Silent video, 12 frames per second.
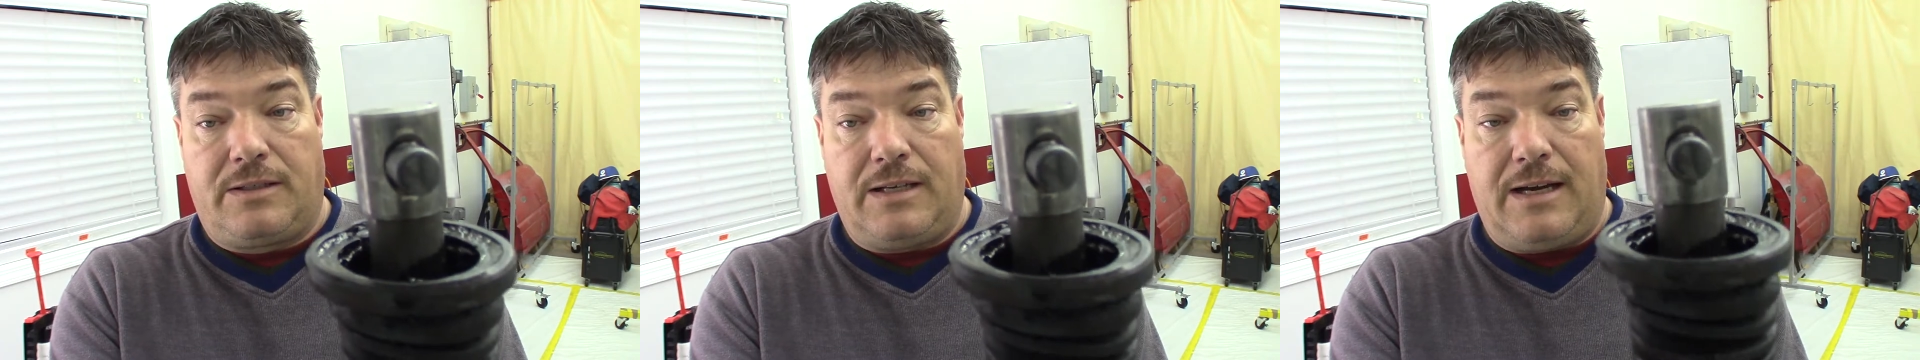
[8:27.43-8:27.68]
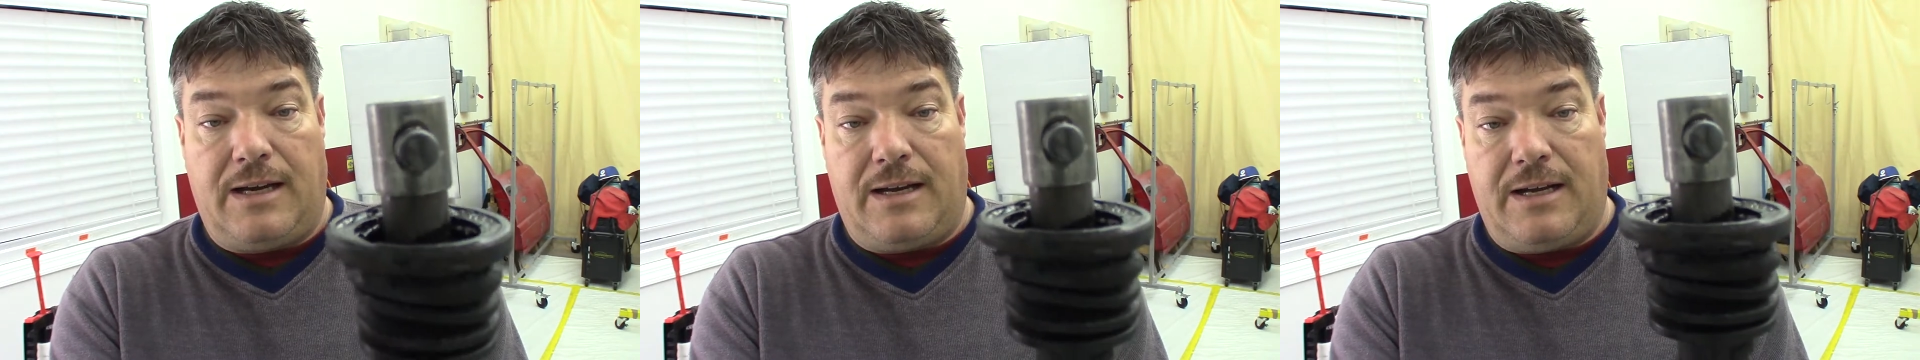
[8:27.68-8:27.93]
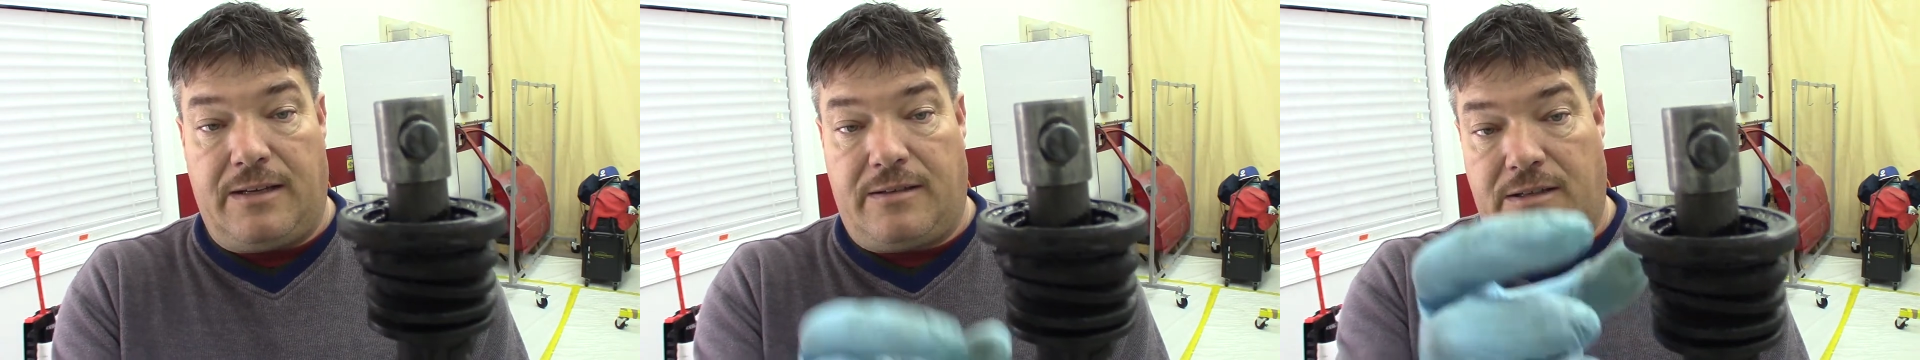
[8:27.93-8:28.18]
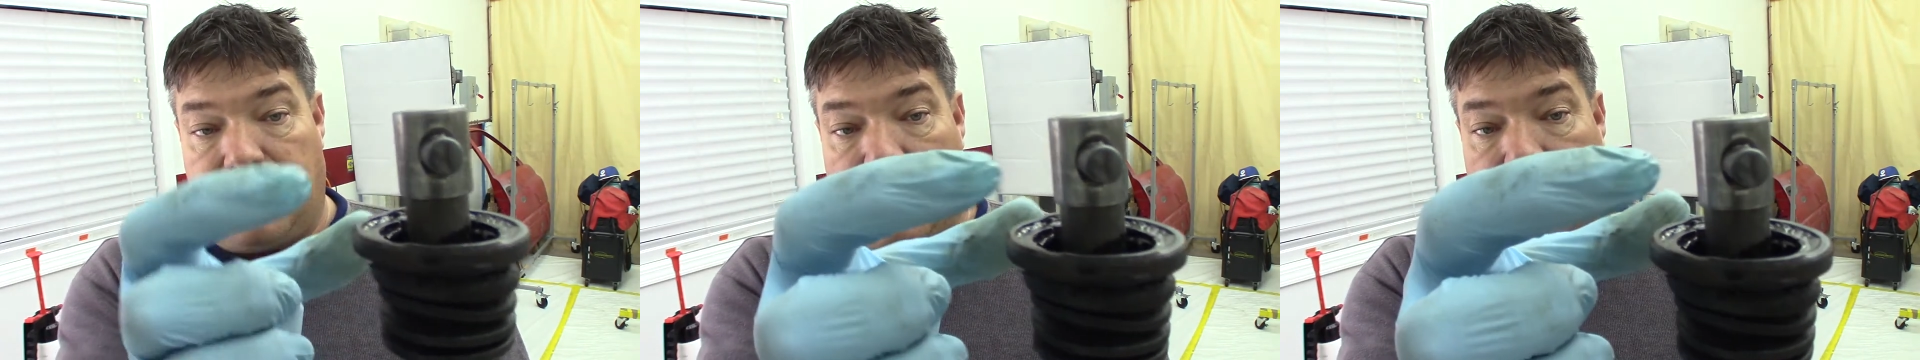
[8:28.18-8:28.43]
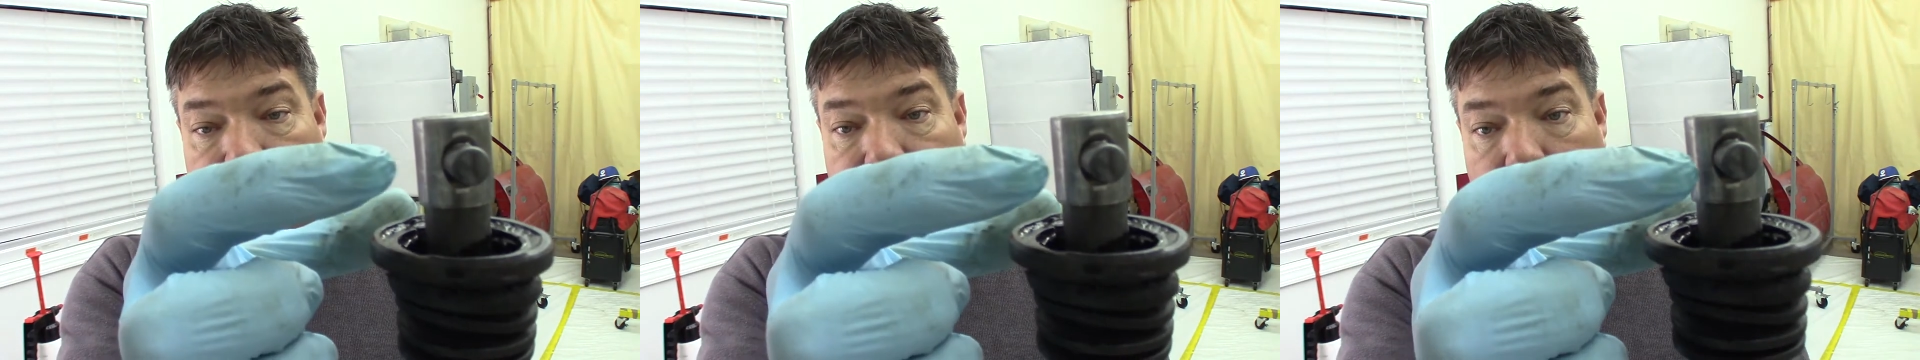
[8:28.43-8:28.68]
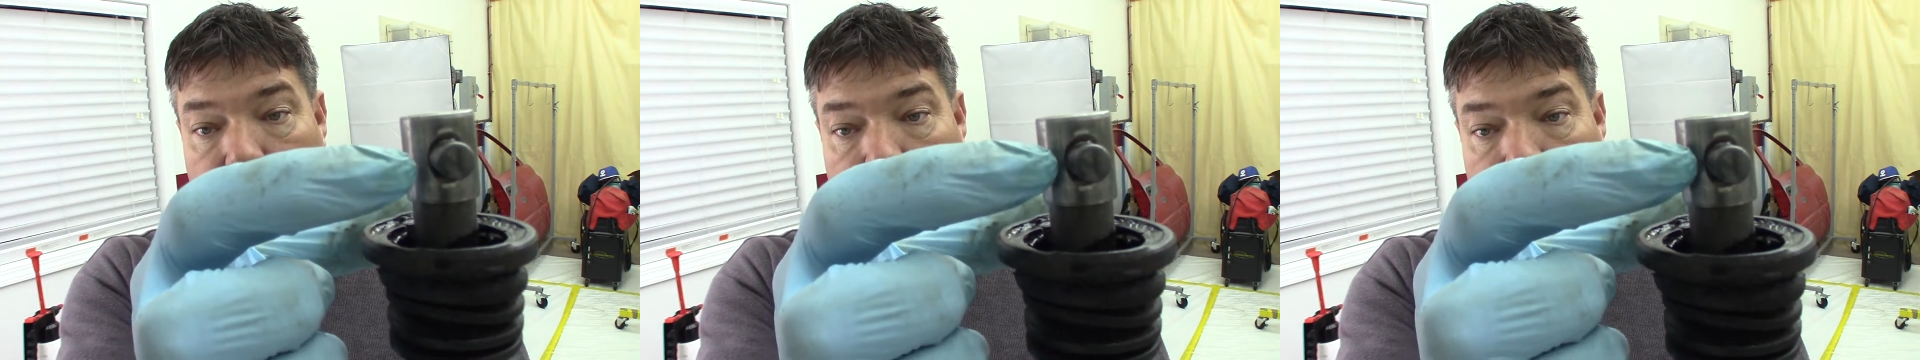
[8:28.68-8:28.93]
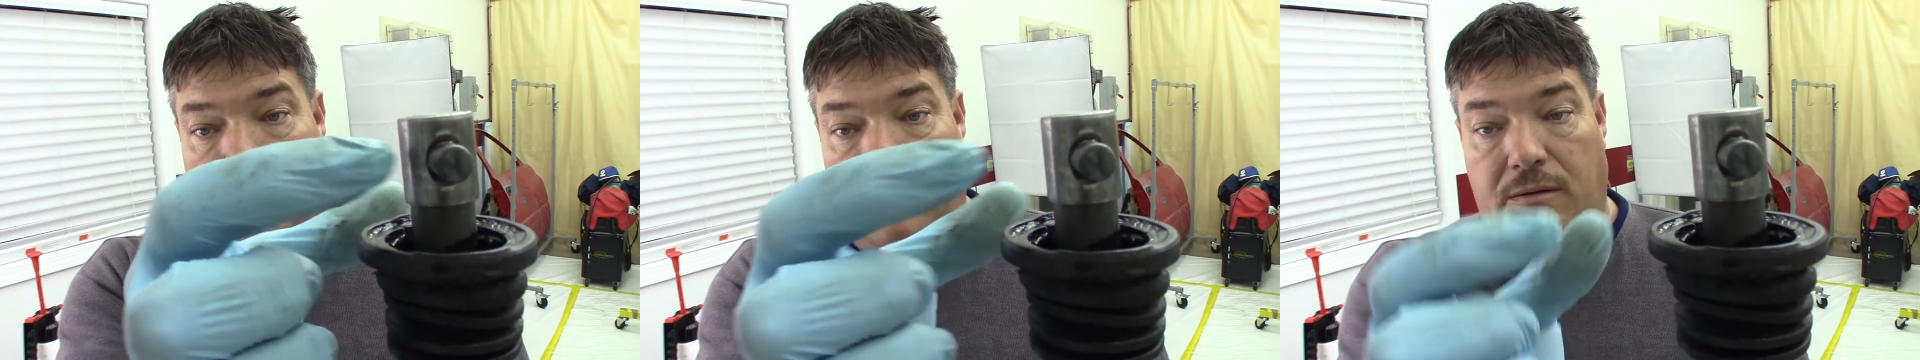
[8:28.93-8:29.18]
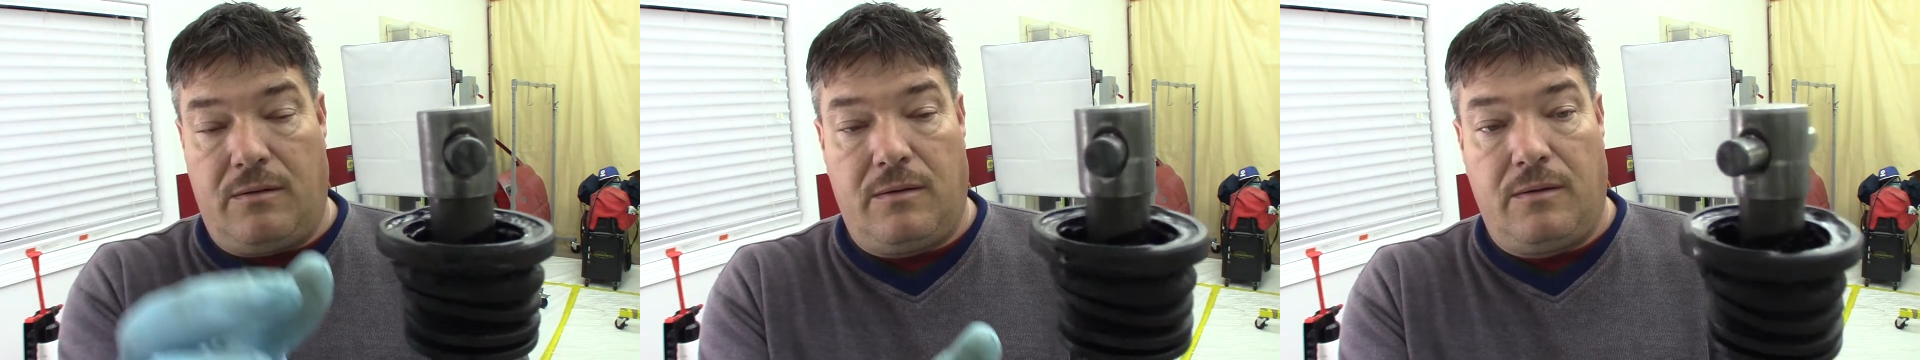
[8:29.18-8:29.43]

side has a chamfer on it